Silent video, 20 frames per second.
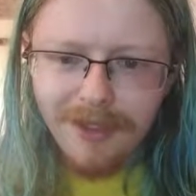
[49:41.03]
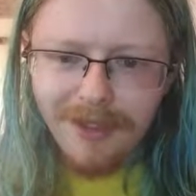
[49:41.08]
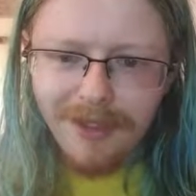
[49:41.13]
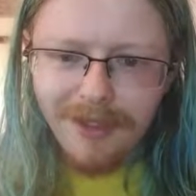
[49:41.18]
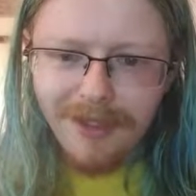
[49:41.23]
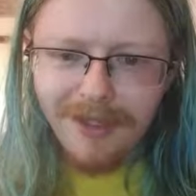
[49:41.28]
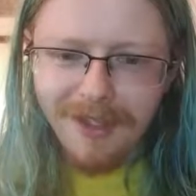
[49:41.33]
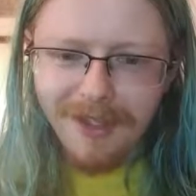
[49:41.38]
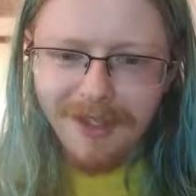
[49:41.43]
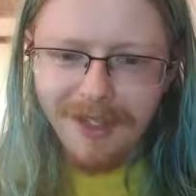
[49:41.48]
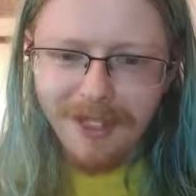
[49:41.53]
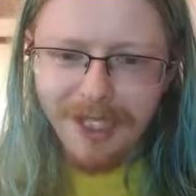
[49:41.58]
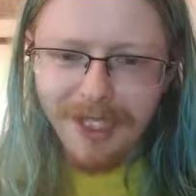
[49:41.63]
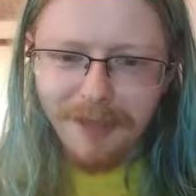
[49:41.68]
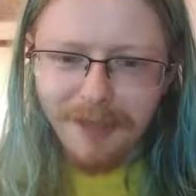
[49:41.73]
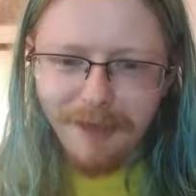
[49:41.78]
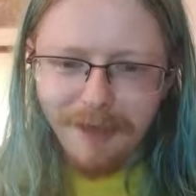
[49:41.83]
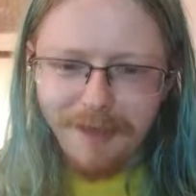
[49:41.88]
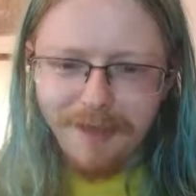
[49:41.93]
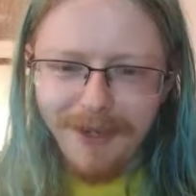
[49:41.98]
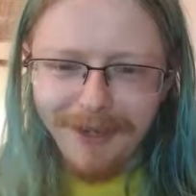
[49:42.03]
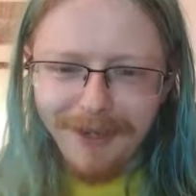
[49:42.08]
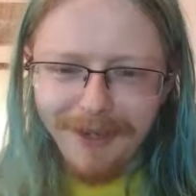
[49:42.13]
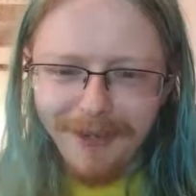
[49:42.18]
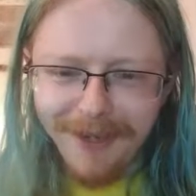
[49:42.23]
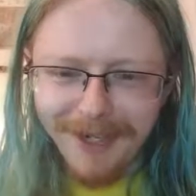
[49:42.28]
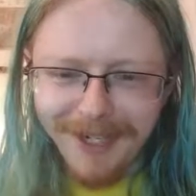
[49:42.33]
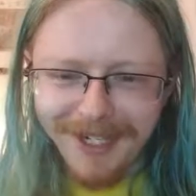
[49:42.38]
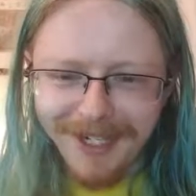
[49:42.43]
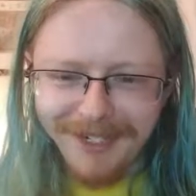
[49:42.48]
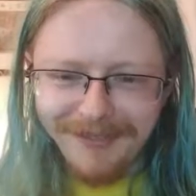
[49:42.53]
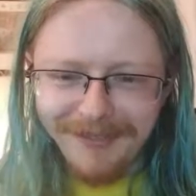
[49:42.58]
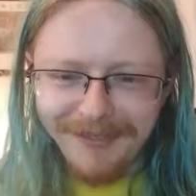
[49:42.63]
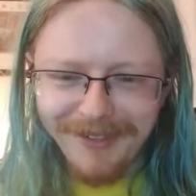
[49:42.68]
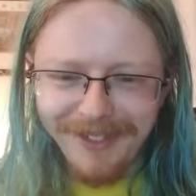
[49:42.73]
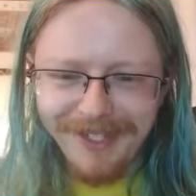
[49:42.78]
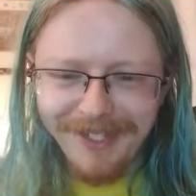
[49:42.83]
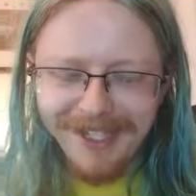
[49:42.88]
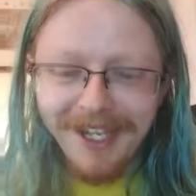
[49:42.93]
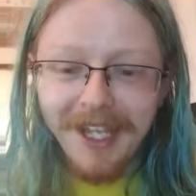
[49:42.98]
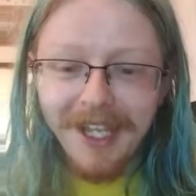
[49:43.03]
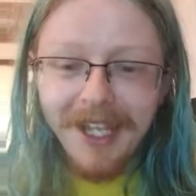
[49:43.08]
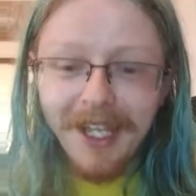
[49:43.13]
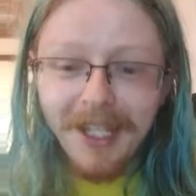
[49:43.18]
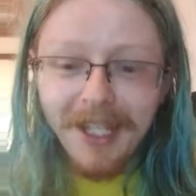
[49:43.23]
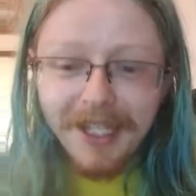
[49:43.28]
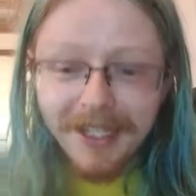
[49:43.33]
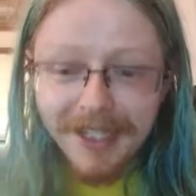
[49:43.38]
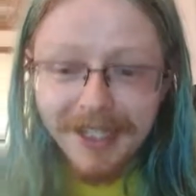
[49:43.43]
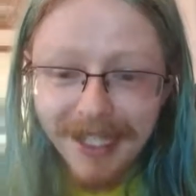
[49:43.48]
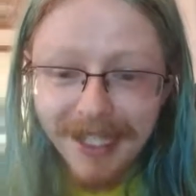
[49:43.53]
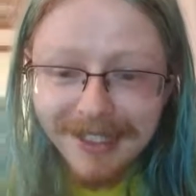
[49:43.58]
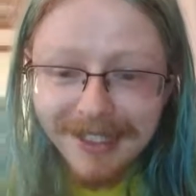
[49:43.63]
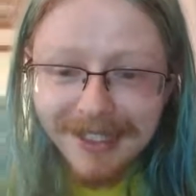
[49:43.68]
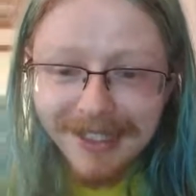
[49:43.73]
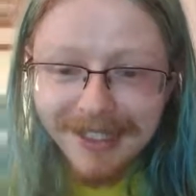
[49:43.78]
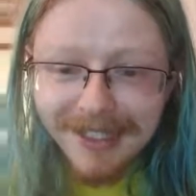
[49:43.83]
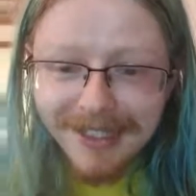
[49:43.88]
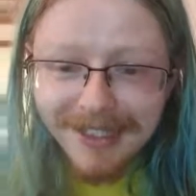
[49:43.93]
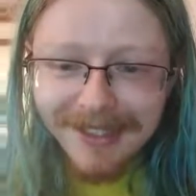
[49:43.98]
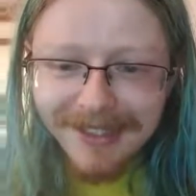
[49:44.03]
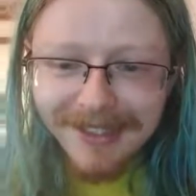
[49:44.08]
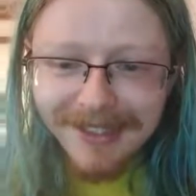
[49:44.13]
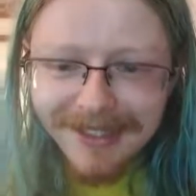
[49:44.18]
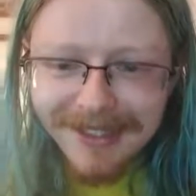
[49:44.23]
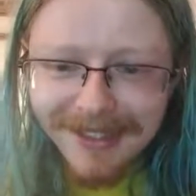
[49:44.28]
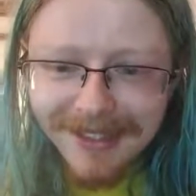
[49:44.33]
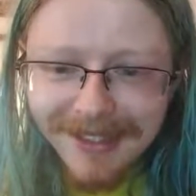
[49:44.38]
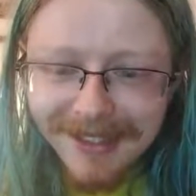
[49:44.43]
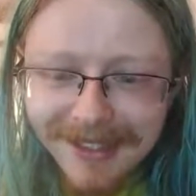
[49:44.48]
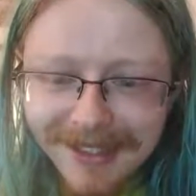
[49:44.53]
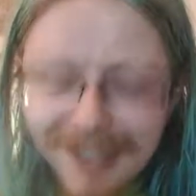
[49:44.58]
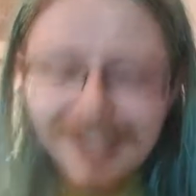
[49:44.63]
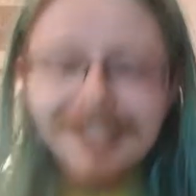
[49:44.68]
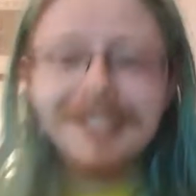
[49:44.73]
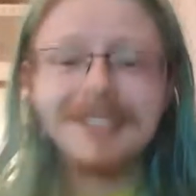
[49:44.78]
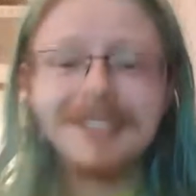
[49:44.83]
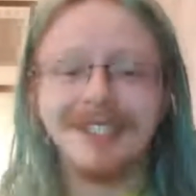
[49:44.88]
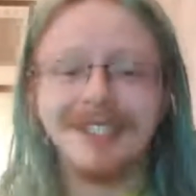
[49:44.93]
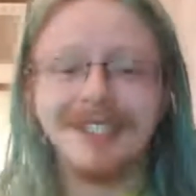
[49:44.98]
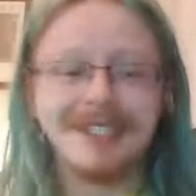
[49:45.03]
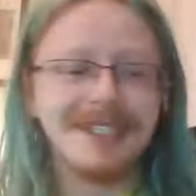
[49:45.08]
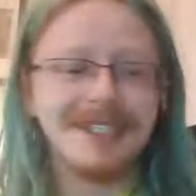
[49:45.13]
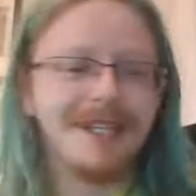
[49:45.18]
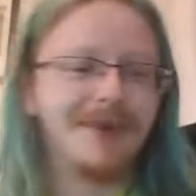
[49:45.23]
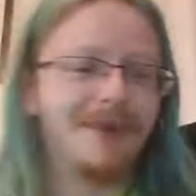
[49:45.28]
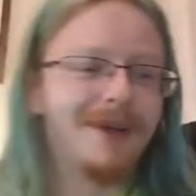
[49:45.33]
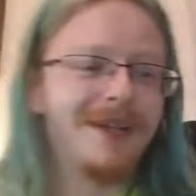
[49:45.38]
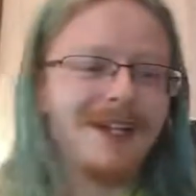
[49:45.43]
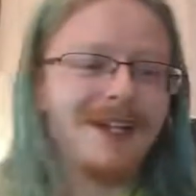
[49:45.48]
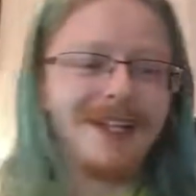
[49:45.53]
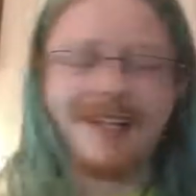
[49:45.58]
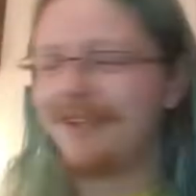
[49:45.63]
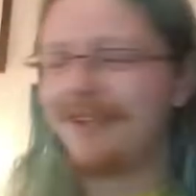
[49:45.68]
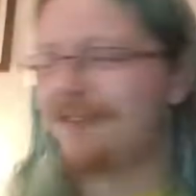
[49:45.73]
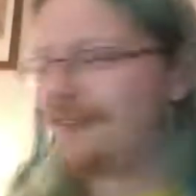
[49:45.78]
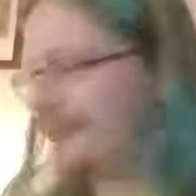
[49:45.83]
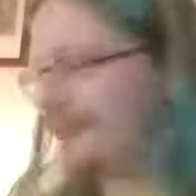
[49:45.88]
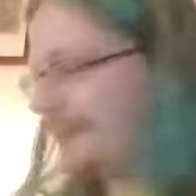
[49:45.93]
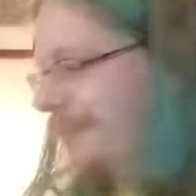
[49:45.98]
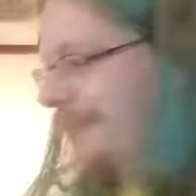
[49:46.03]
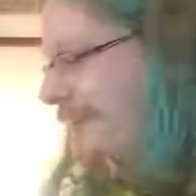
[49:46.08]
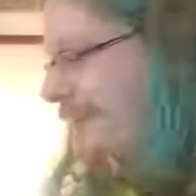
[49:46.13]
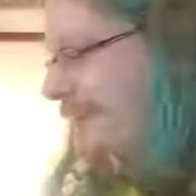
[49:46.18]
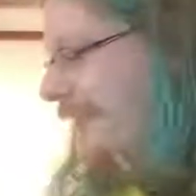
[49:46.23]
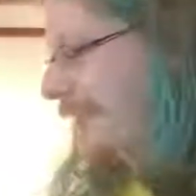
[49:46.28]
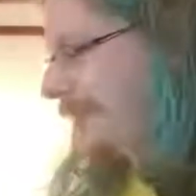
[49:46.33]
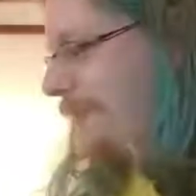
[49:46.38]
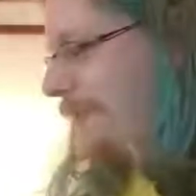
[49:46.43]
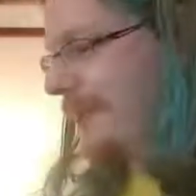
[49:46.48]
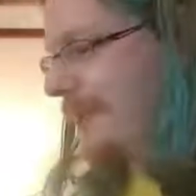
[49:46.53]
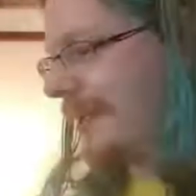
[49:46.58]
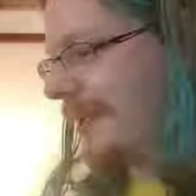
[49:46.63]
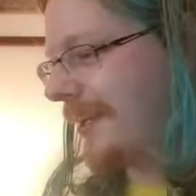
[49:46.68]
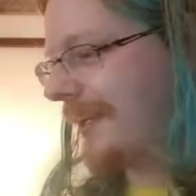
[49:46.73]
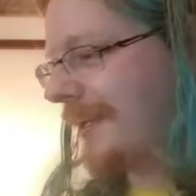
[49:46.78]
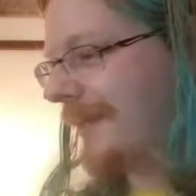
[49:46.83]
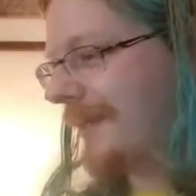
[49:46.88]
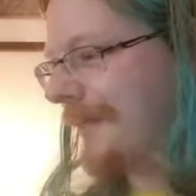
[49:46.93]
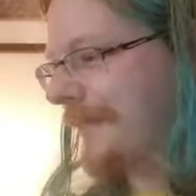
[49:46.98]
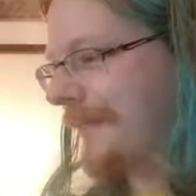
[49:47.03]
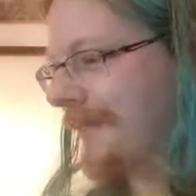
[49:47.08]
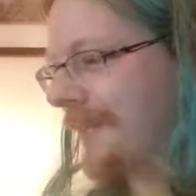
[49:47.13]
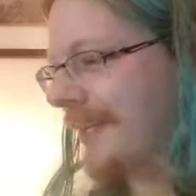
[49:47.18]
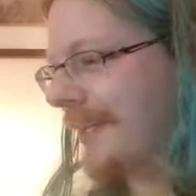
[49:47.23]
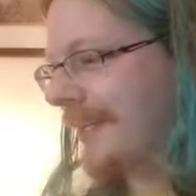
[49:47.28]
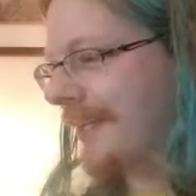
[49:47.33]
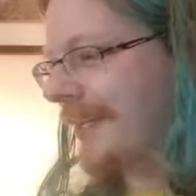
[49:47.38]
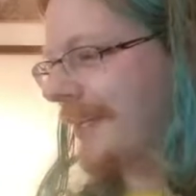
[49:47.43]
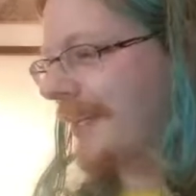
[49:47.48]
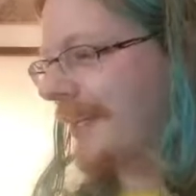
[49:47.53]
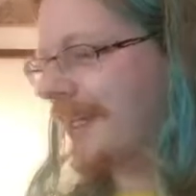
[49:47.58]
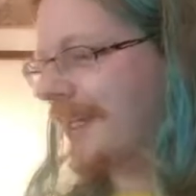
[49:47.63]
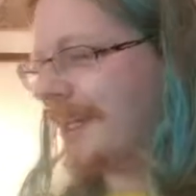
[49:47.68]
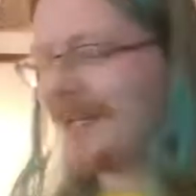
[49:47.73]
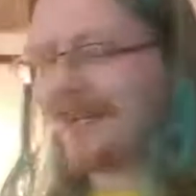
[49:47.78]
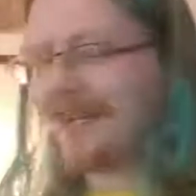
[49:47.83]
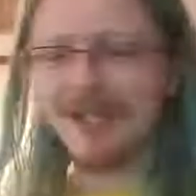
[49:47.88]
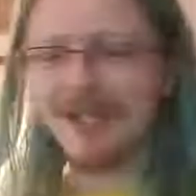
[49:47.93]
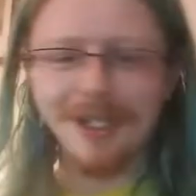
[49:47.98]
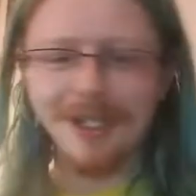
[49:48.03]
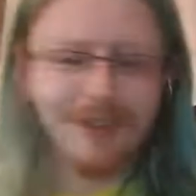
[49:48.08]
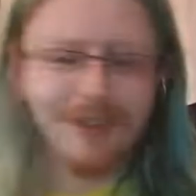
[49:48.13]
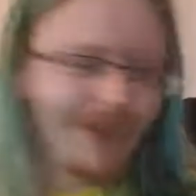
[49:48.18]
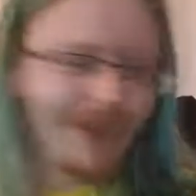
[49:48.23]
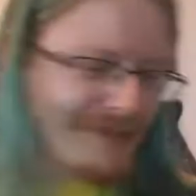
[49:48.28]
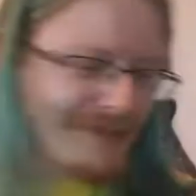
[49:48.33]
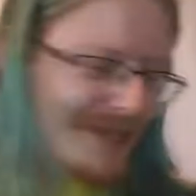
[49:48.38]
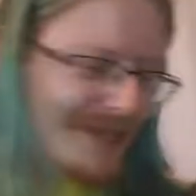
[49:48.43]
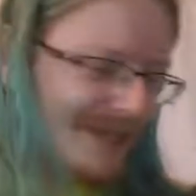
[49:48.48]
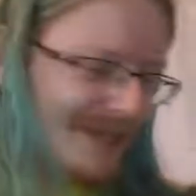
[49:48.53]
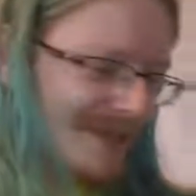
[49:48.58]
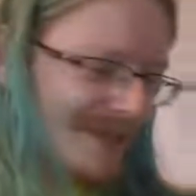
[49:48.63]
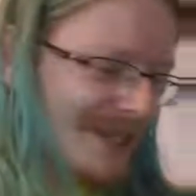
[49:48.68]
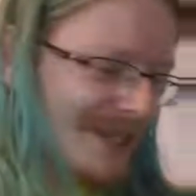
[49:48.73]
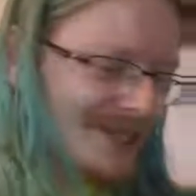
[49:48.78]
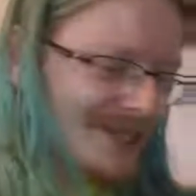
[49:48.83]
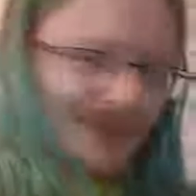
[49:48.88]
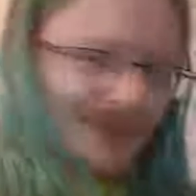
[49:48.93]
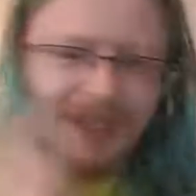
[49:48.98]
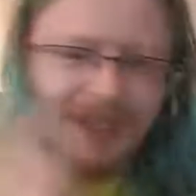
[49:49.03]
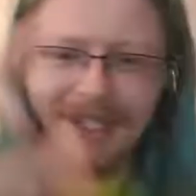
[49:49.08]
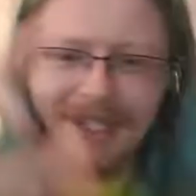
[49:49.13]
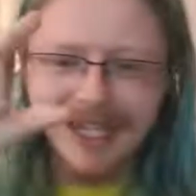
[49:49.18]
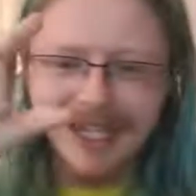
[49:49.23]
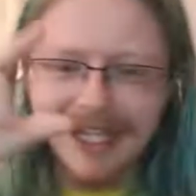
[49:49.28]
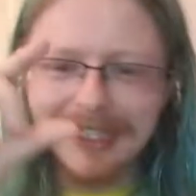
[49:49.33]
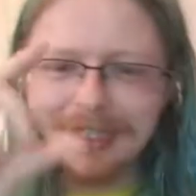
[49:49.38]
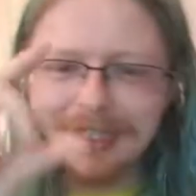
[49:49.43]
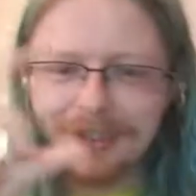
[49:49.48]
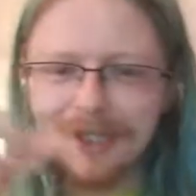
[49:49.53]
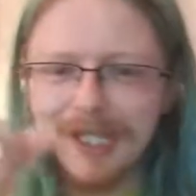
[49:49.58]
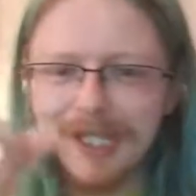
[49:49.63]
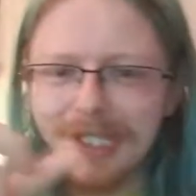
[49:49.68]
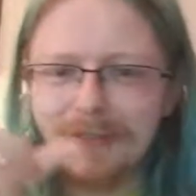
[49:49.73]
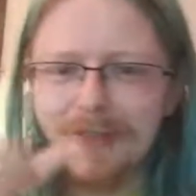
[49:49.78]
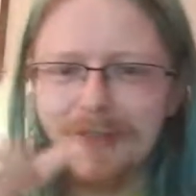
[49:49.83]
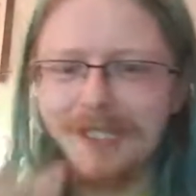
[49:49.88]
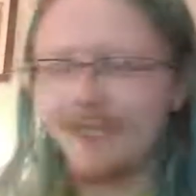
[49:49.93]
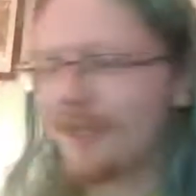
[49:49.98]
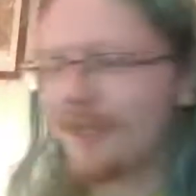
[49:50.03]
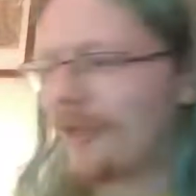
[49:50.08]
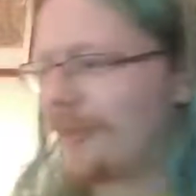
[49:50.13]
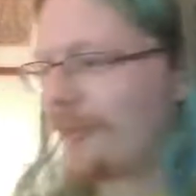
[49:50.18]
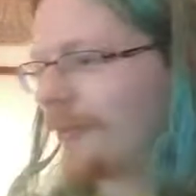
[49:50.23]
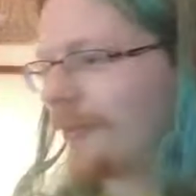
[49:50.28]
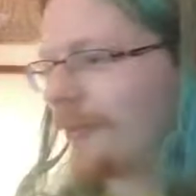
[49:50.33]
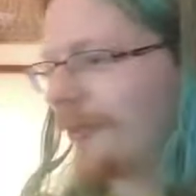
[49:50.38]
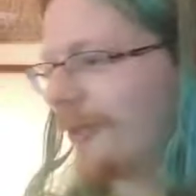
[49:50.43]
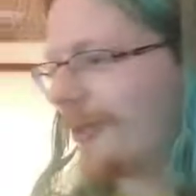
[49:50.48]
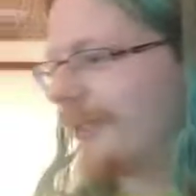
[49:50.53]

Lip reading: a chip in my work computer? Yes. Yes, I will. I'll give you 5k to put in a. I don't even have any. So the actual USBs are called rubber